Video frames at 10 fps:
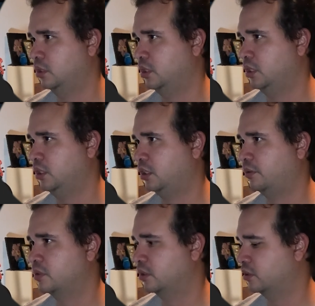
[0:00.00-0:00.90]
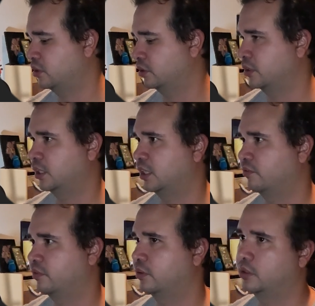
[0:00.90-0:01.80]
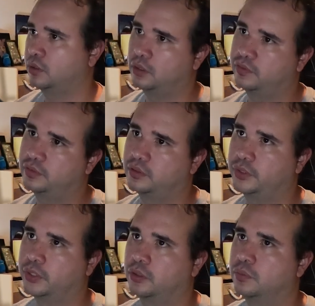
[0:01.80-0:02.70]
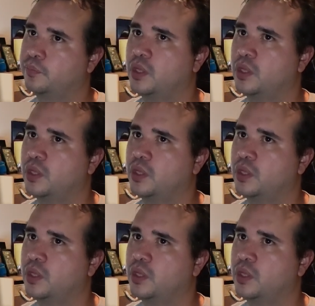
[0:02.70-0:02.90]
And I'm just going to turn that lens flare off. There you go.